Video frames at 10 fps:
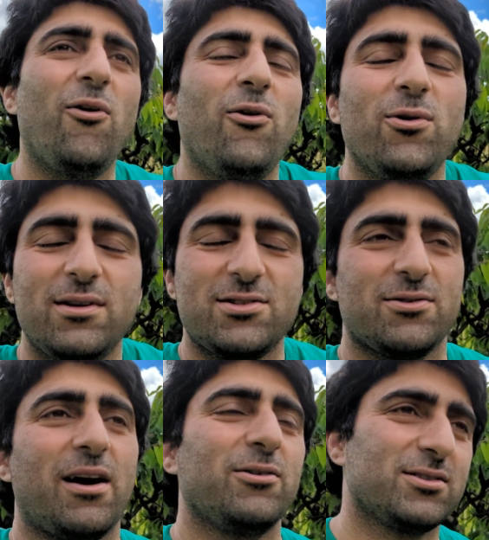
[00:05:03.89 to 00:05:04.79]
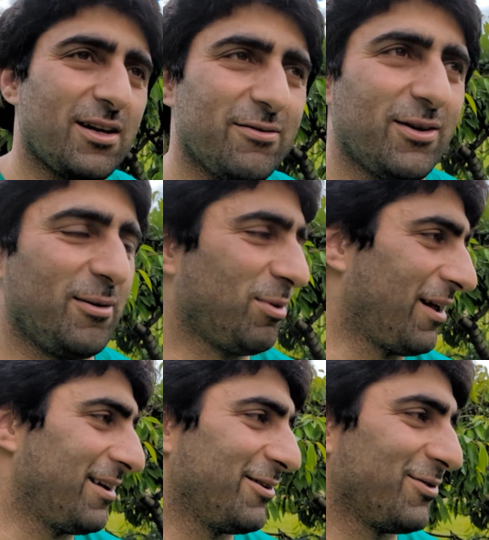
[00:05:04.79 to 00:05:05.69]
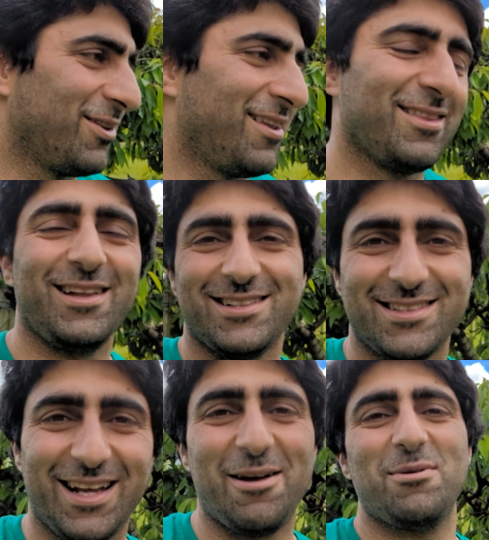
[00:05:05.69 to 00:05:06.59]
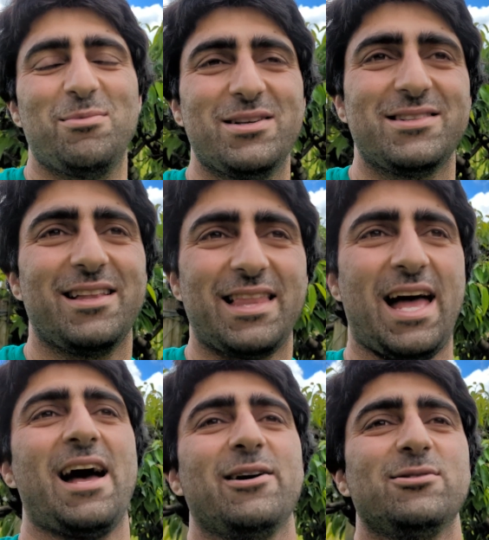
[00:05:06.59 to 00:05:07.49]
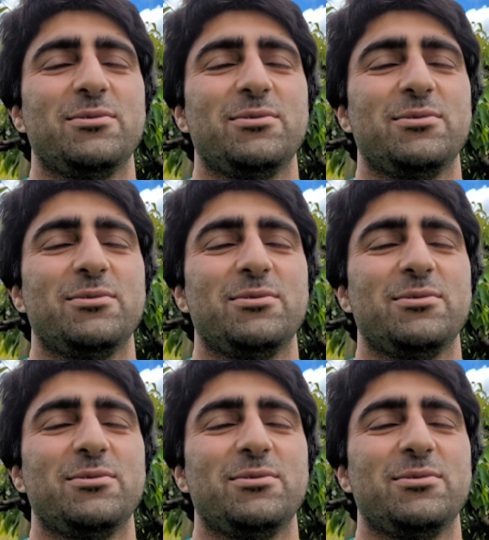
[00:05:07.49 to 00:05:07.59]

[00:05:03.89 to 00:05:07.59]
all is all right. Also, I've got plenty of things to keep me busy in the house.